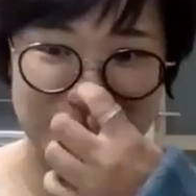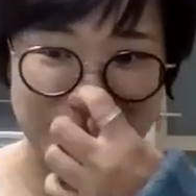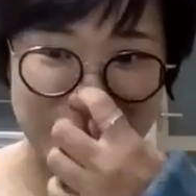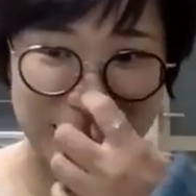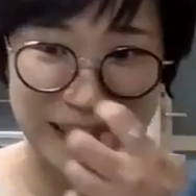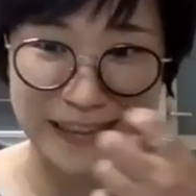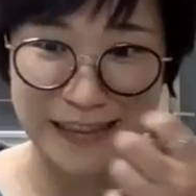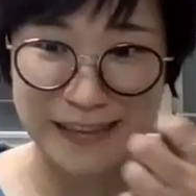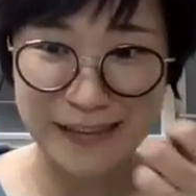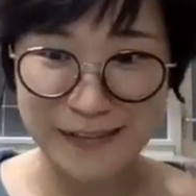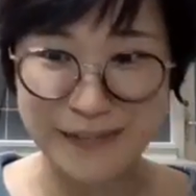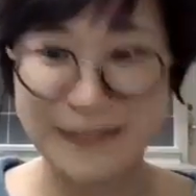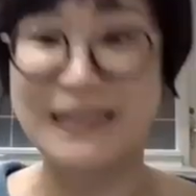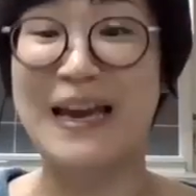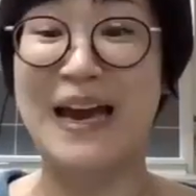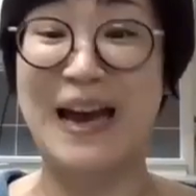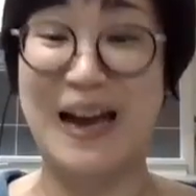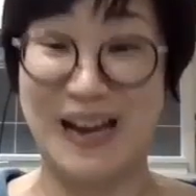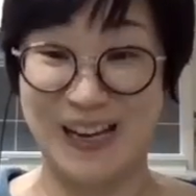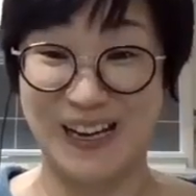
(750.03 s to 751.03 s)
It,
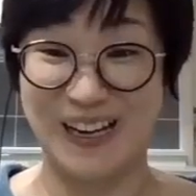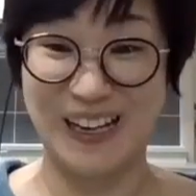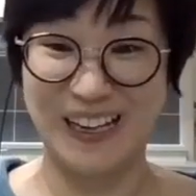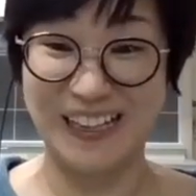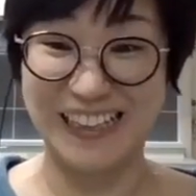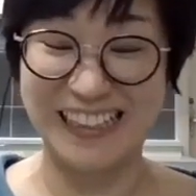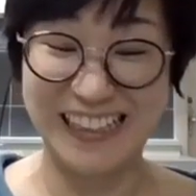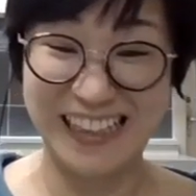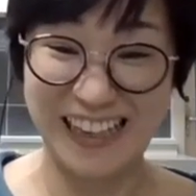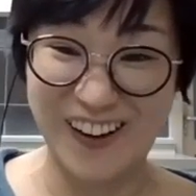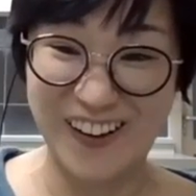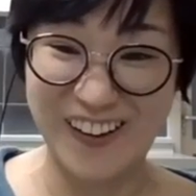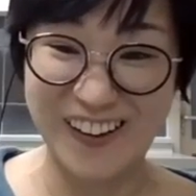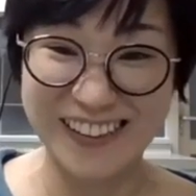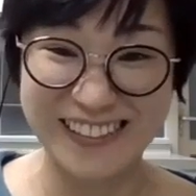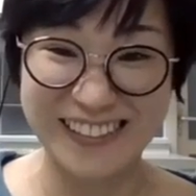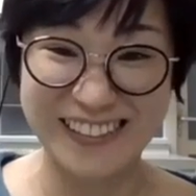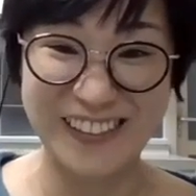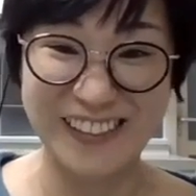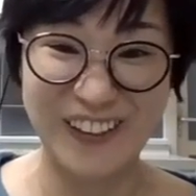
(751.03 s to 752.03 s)
yep. Yeah.
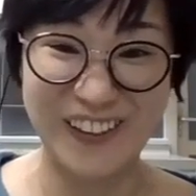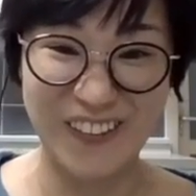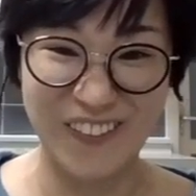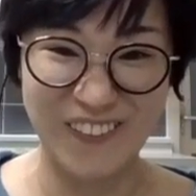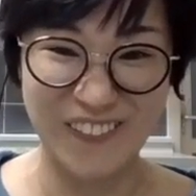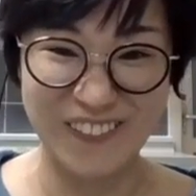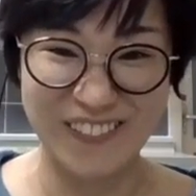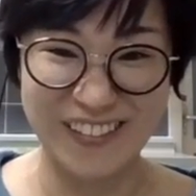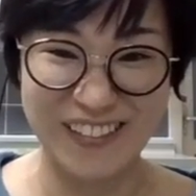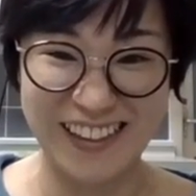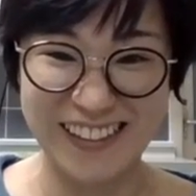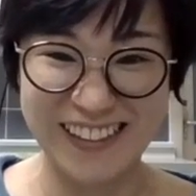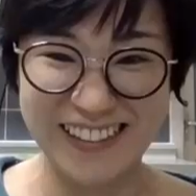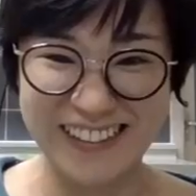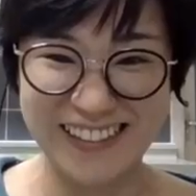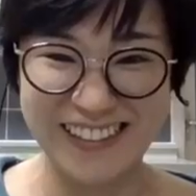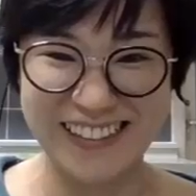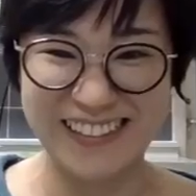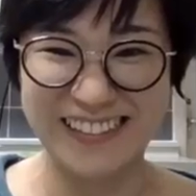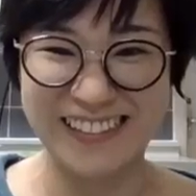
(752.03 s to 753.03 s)
awesome.
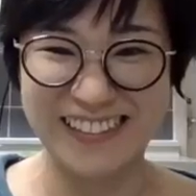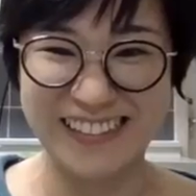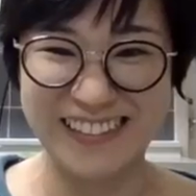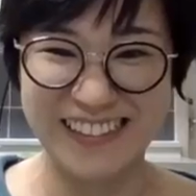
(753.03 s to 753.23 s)
Yes. Yeah.